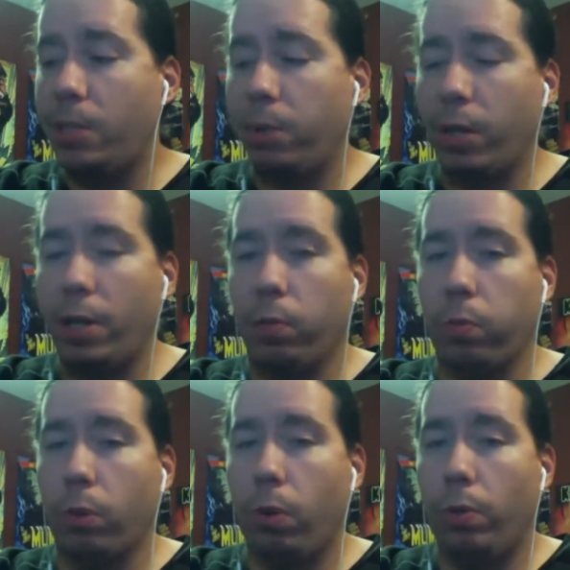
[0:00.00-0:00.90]
played a
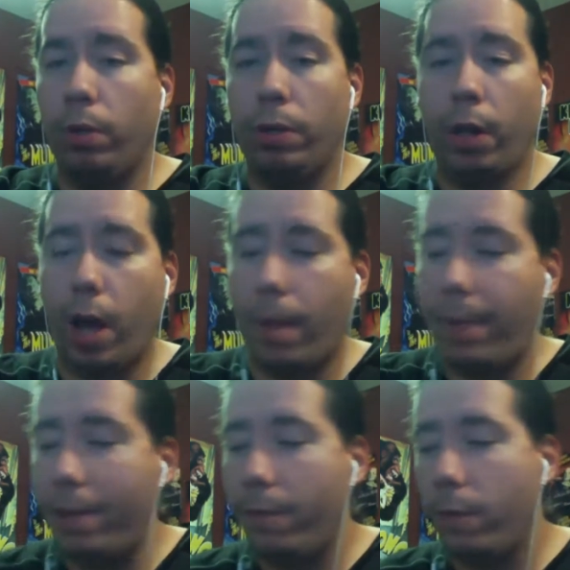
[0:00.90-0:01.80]
role in
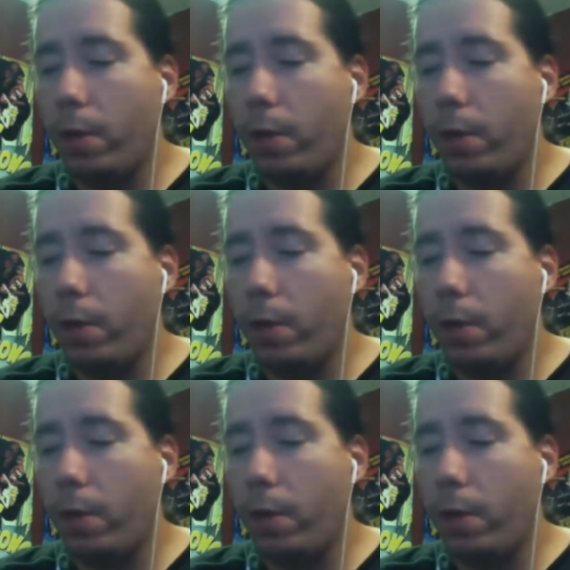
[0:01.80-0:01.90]
lobbying for